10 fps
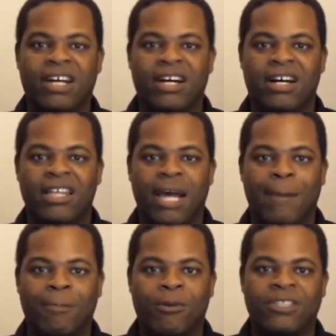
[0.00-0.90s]

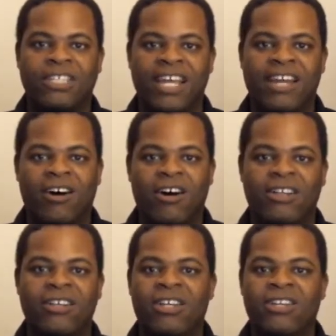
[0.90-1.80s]
that person head on.